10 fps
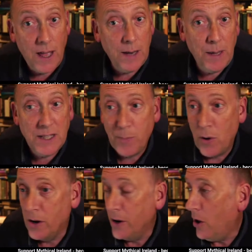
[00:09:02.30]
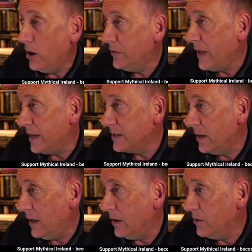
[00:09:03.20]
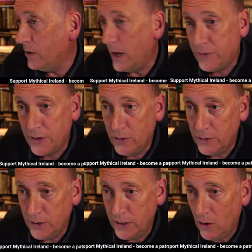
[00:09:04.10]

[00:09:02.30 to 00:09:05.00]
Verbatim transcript: and Pittsburgh and all of that. Uh, good afternoon to you.